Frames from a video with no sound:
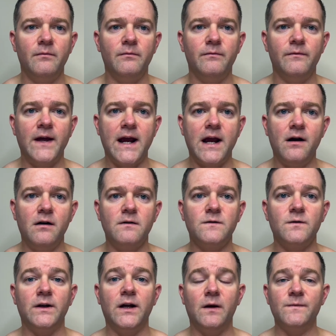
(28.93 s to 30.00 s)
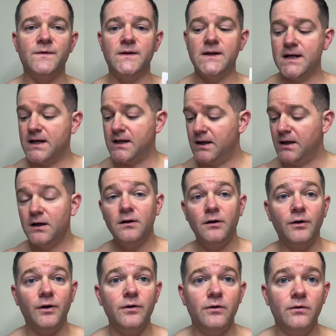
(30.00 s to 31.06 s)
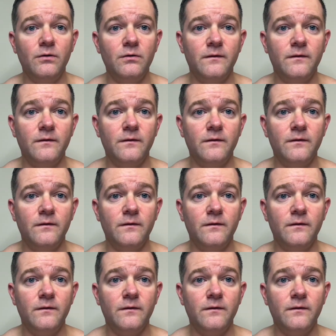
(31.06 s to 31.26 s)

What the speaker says: the hair. So it helps the glue,